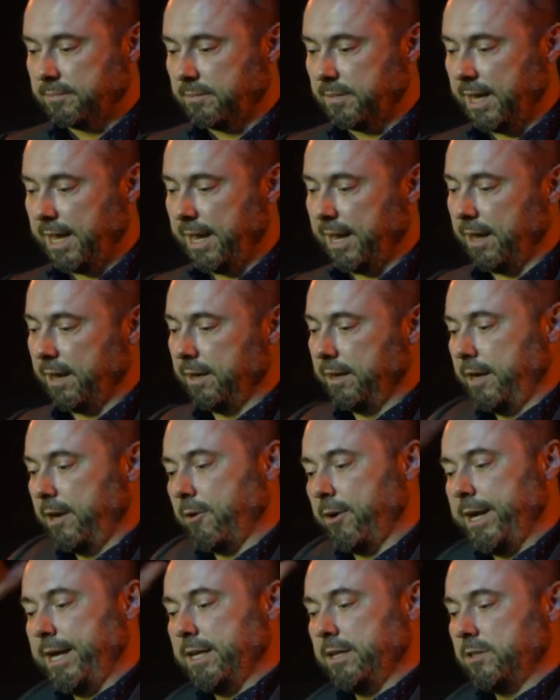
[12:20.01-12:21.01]
and
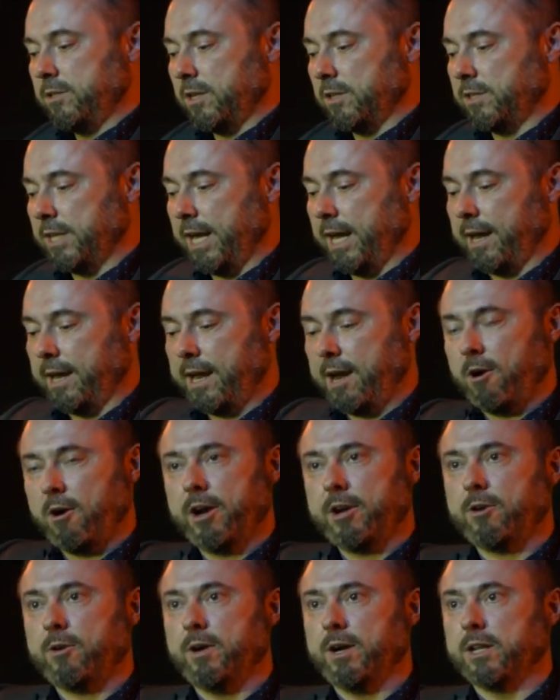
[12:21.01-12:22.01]
here he is as a
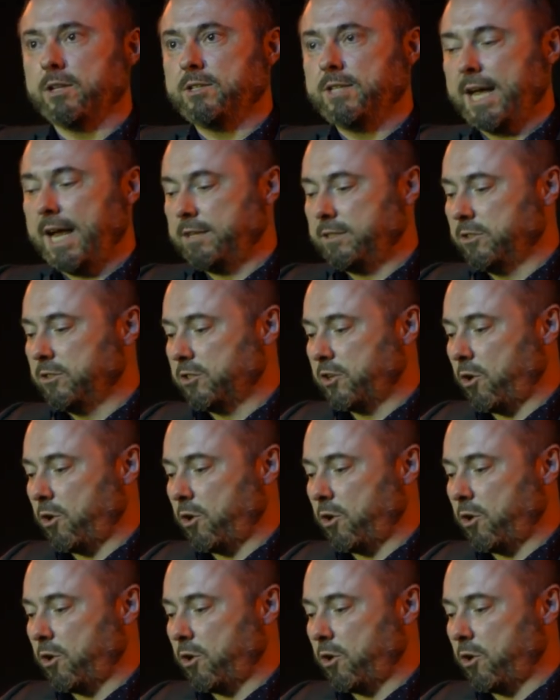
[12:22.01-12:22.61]
character in Assassin's